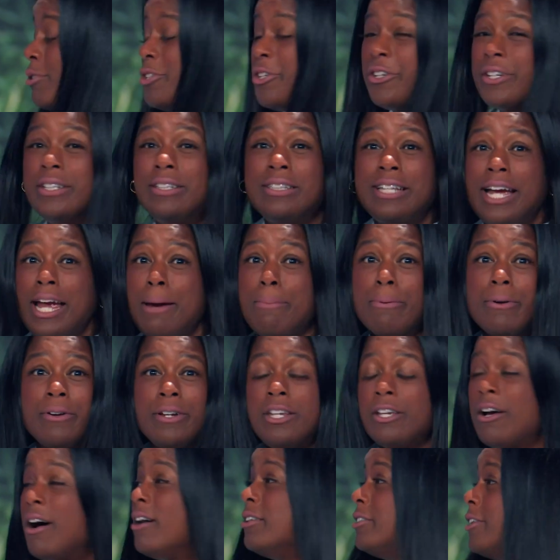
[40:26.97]
when you're in labor,
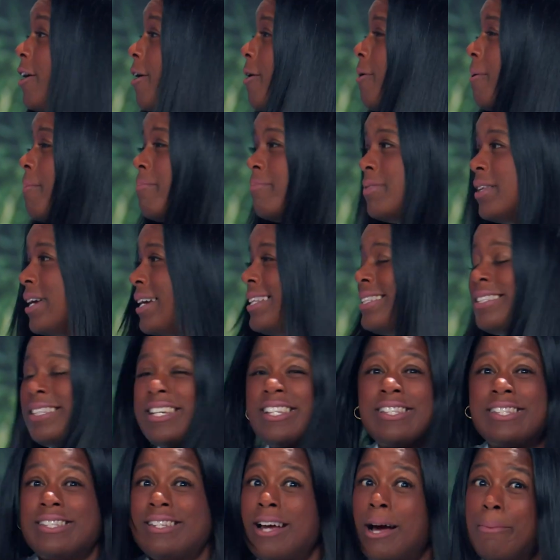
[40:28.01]
y'all know it's, yes.
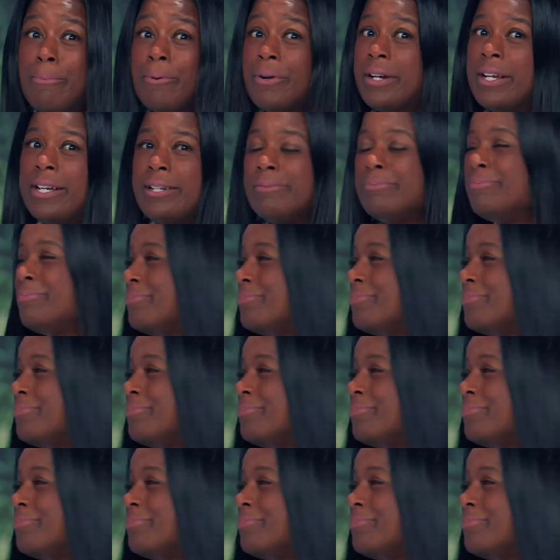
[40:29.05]
it's not pretty.